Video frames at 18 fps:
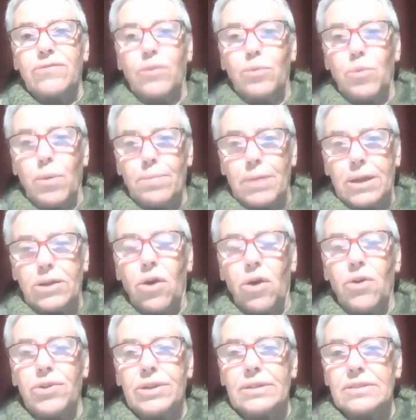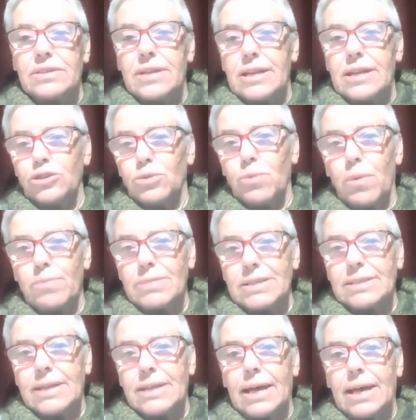for Women on International
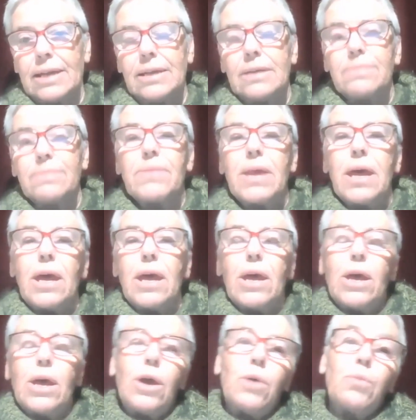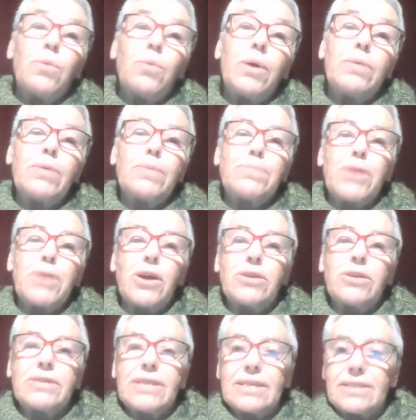Women's Day. We were
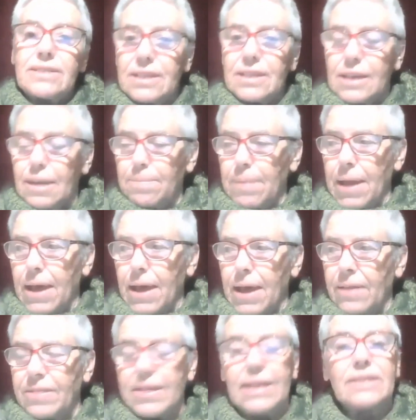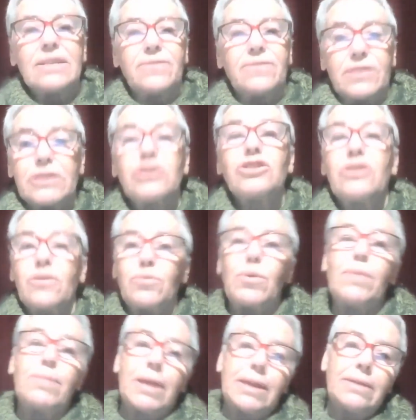protesting about their definition
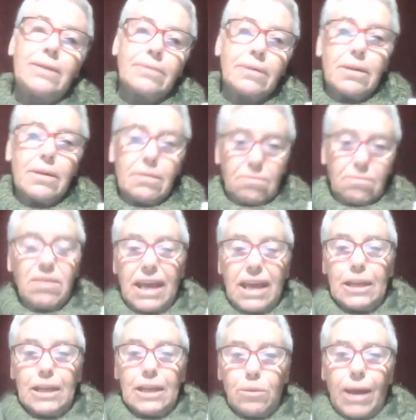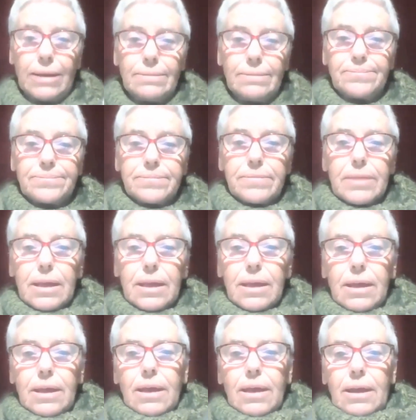of women. Anyway,
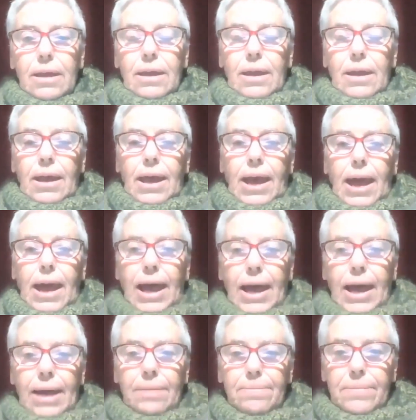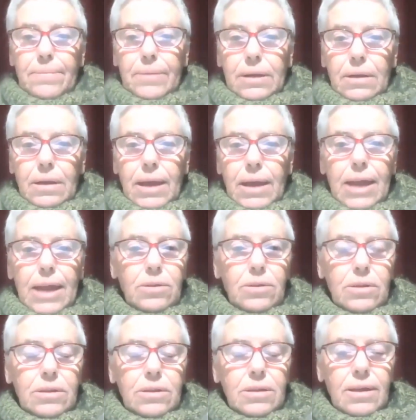
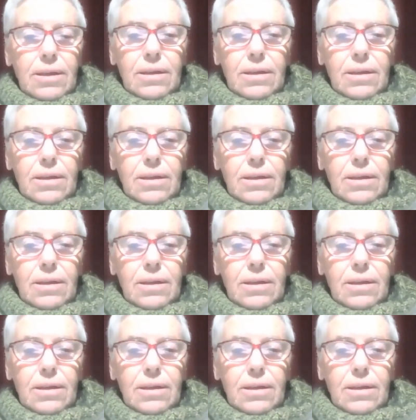and